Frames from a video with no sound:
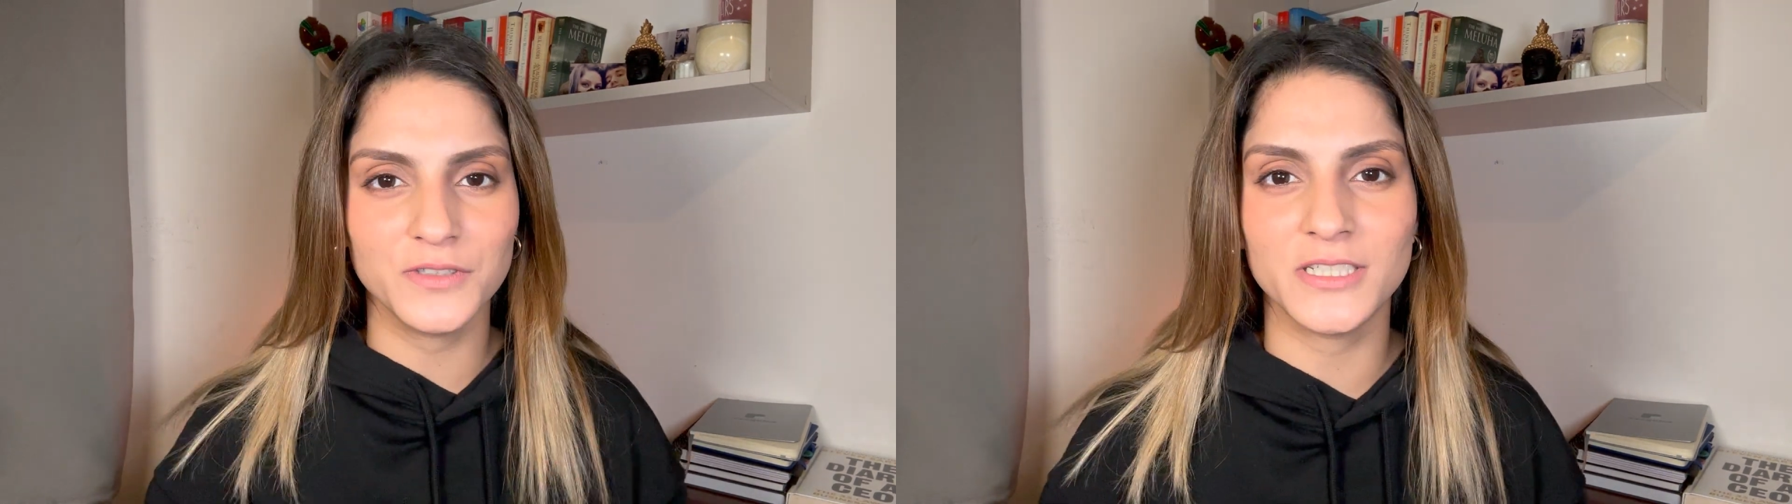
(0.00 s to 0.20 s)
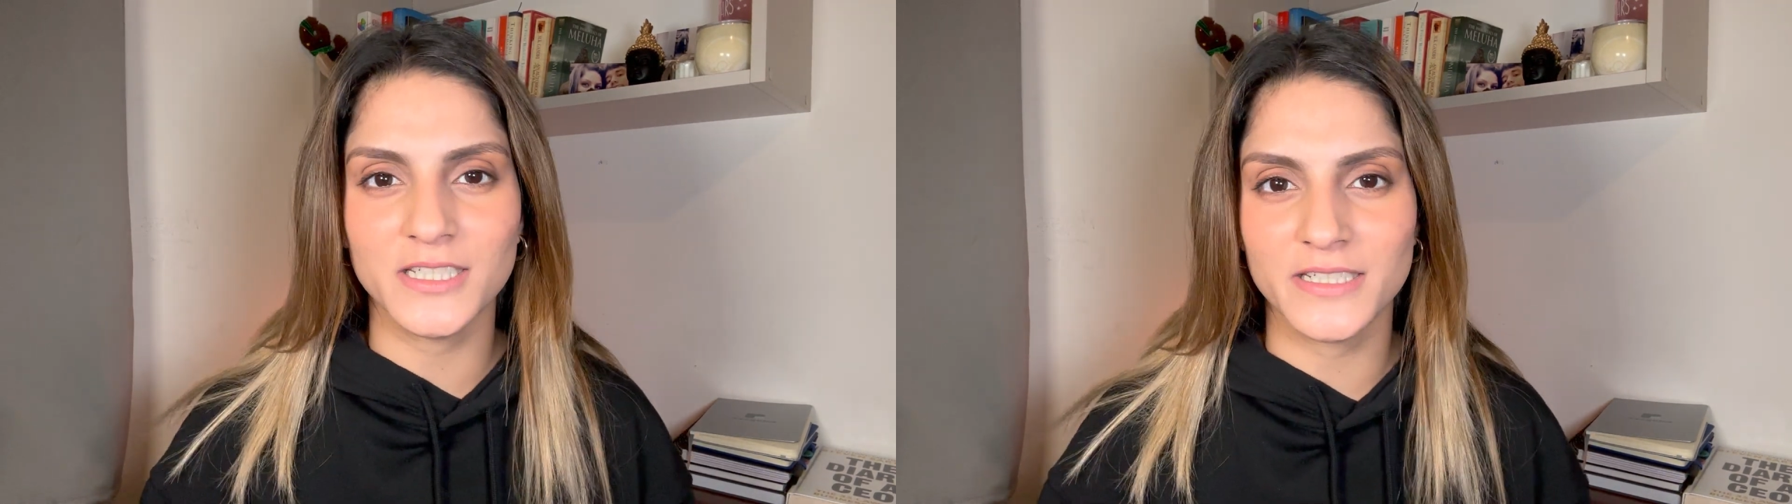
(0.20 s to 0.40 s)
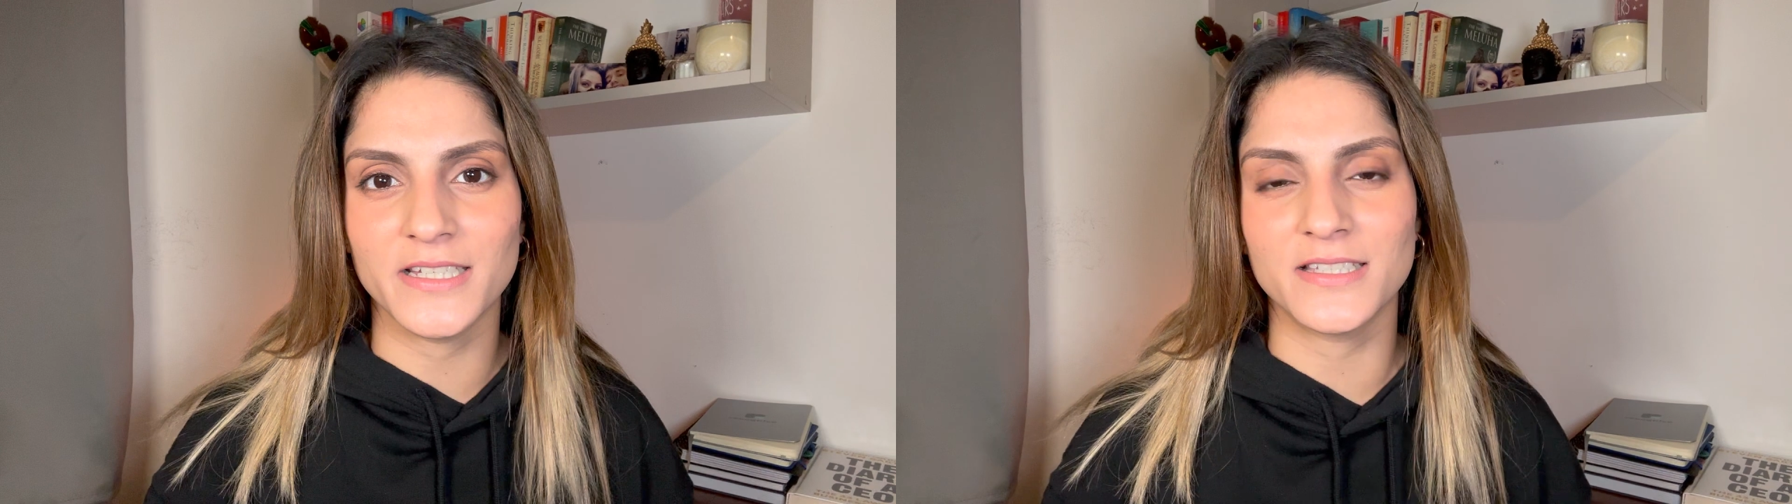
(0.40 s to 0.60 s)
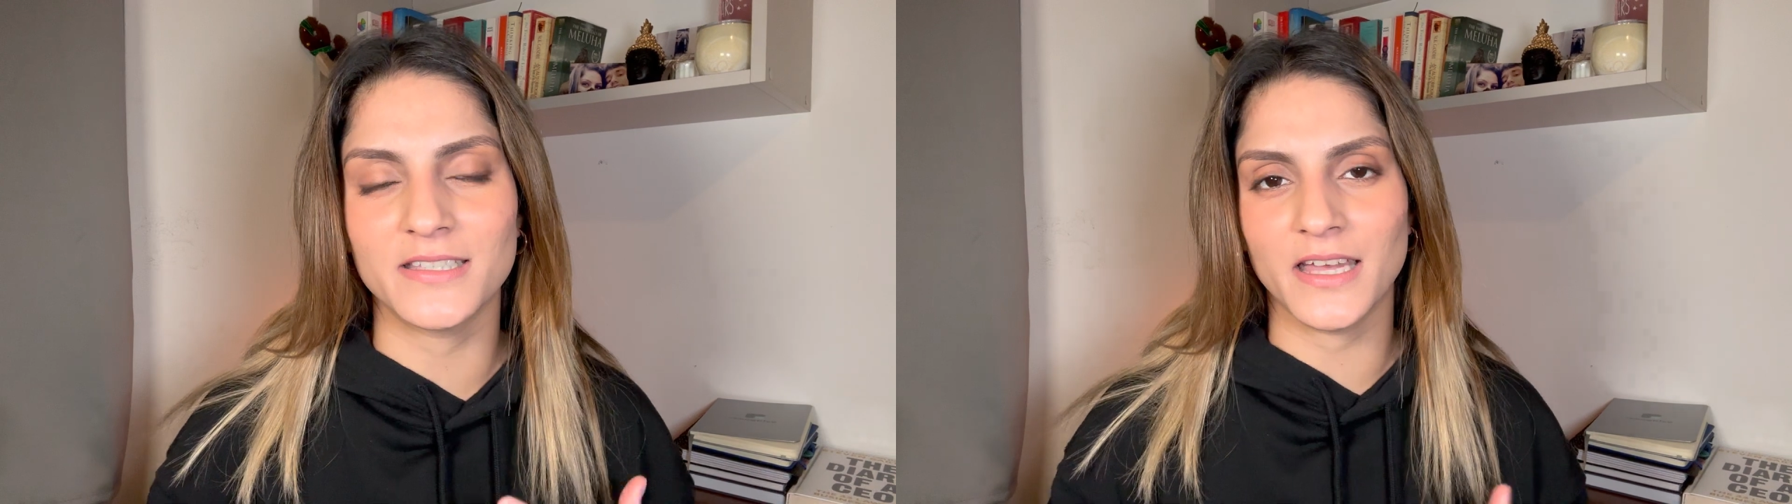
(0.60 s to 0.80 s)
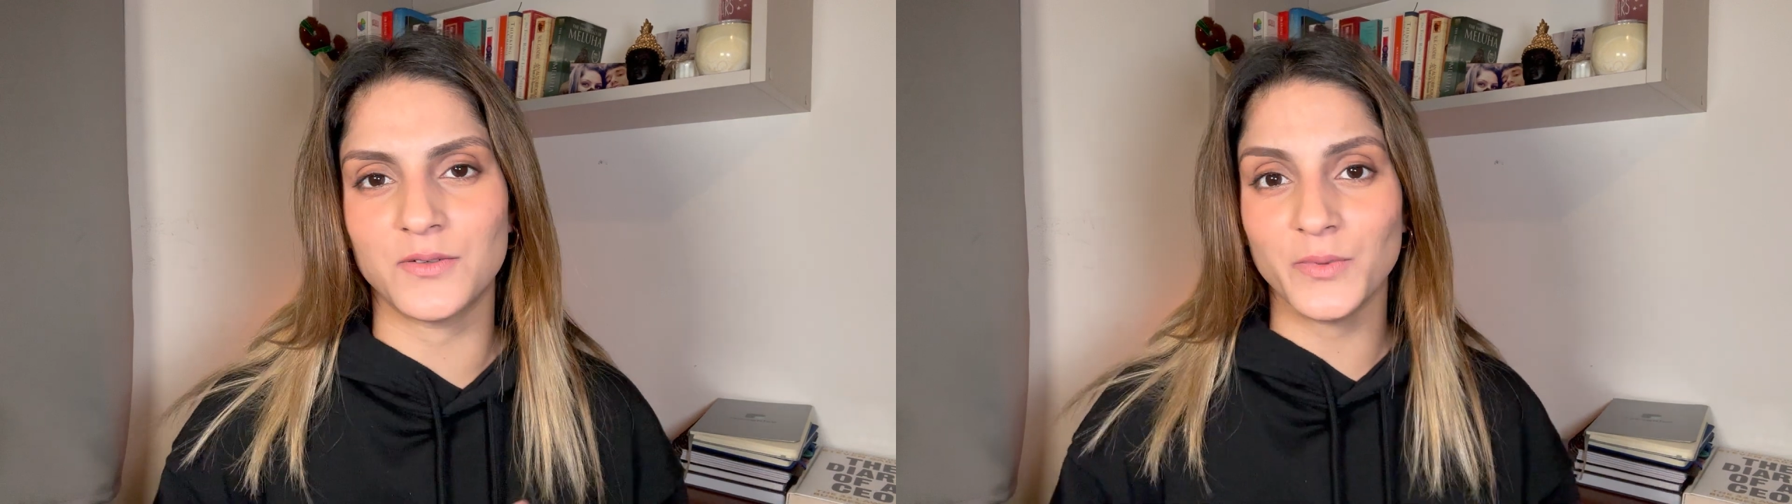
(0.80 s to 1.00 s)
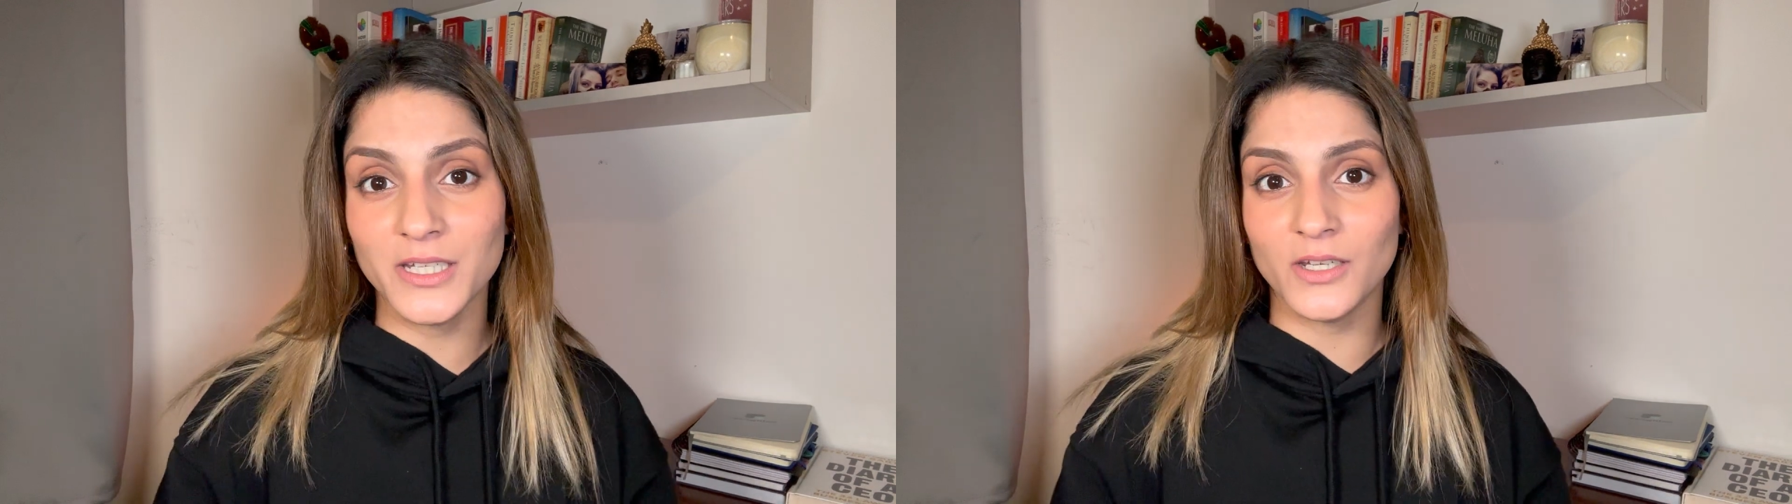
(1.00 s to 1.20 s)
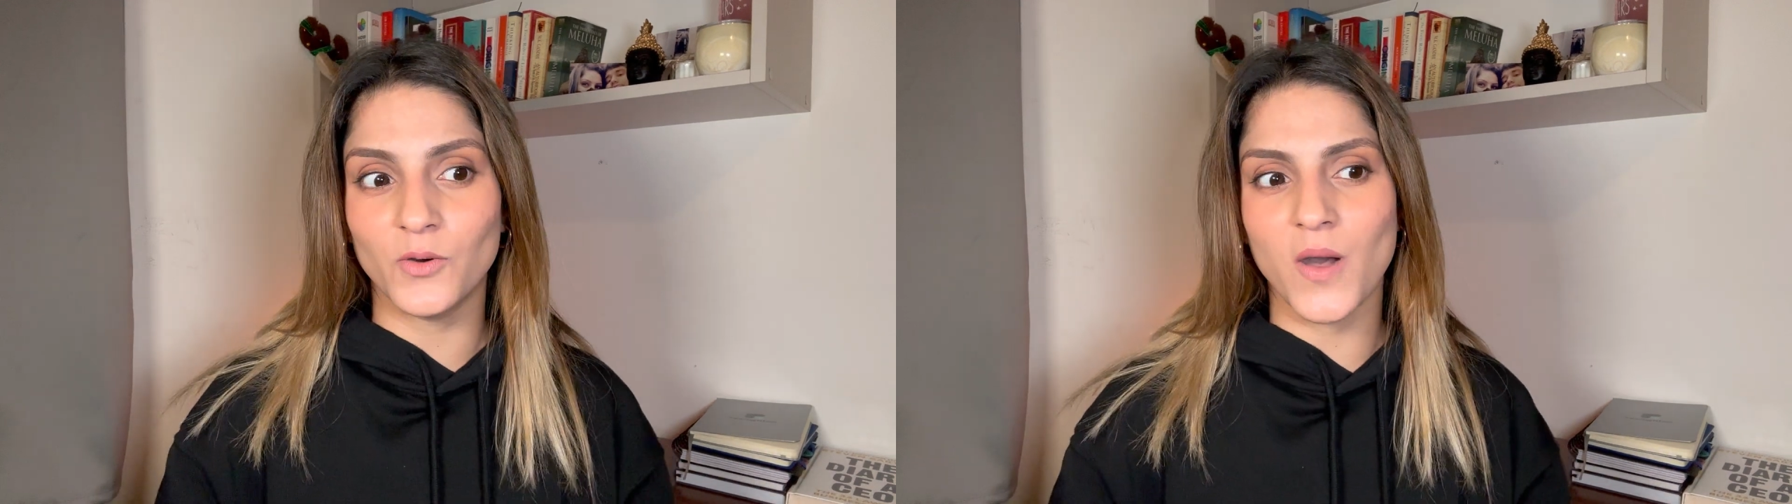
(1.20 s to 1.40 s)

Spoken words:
the details in that video,